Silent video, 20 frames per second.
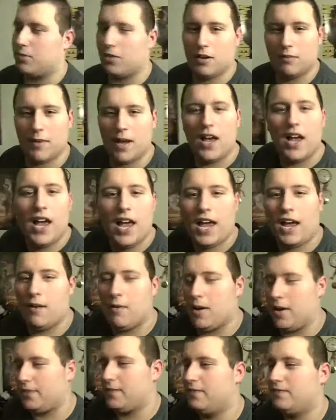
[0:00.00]
I'm talking about?
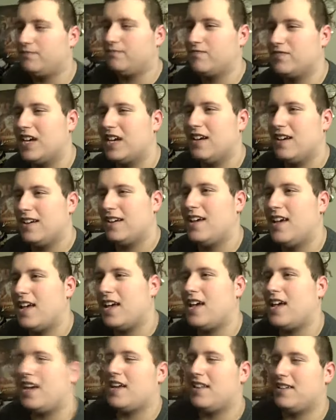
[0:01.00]
Anyway,
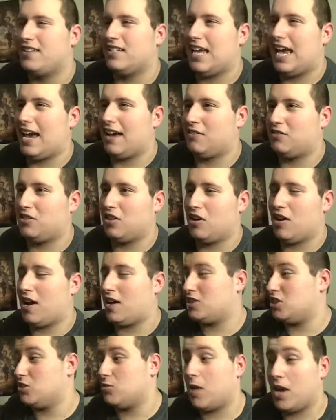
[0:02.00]
yeah, so
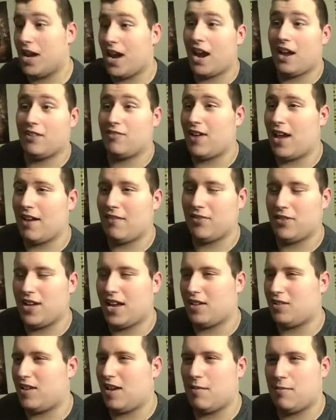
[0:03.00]
I just want to
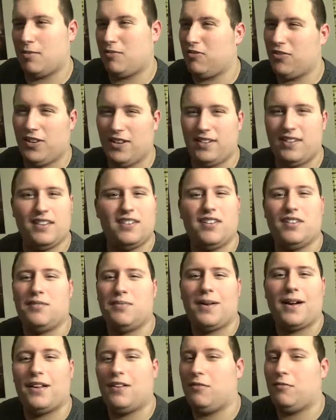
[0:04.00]
advertise Gaming Freaks. This
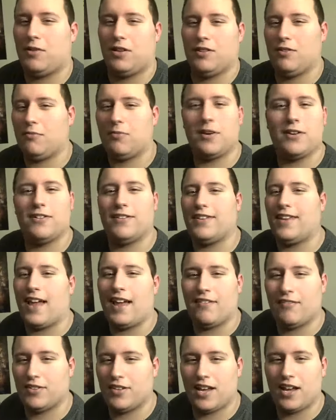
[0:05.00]
is probably one of the weirdest
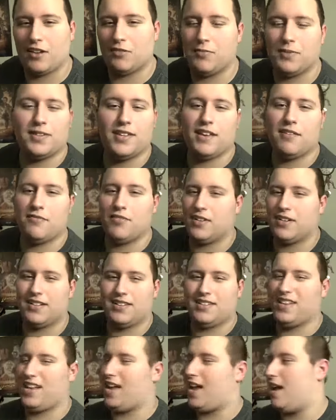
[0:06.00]
advertisements ever.
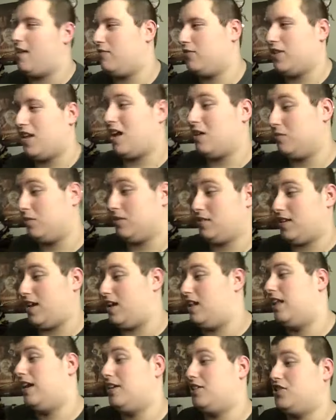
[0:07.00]
It's not an advertisement, it's
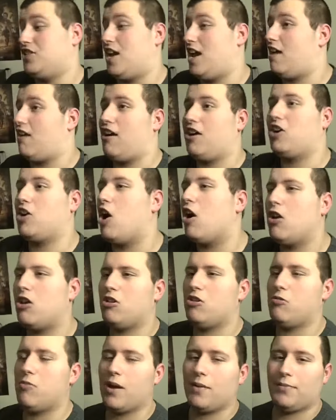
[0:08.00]
kind of like a shout-out. Go
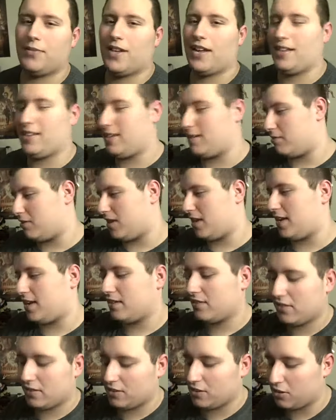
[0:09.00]
to the website, the link
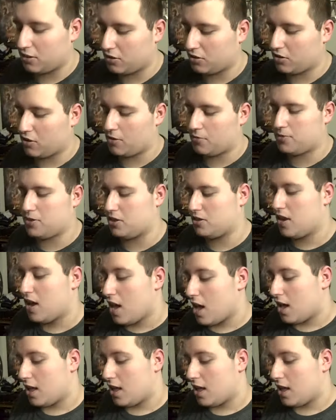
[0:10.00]
is in the description.